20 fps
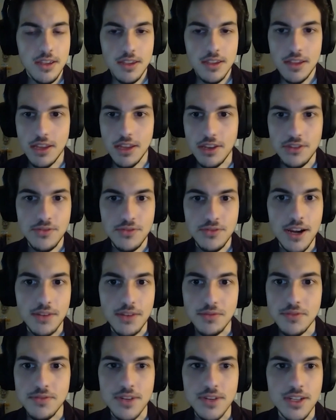interact
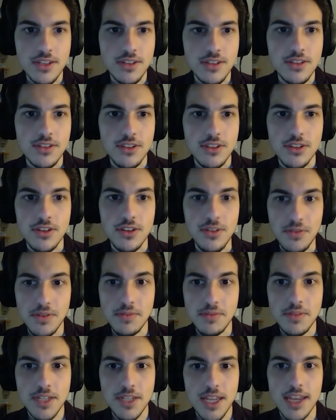with wrestlers, a lot of them
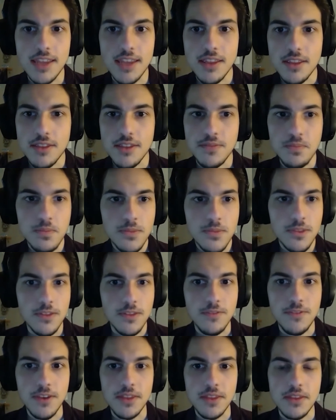say that the
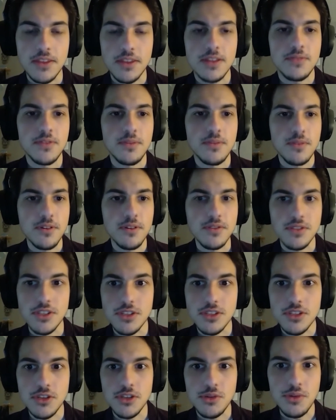thing they love the most is
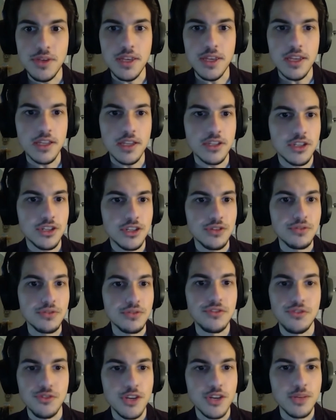doing it is so
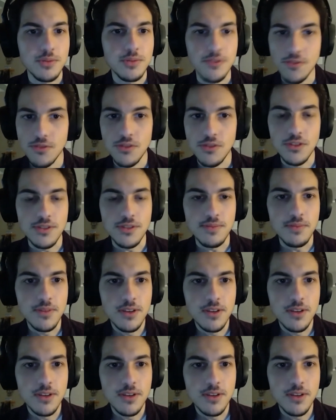enjoyable for them.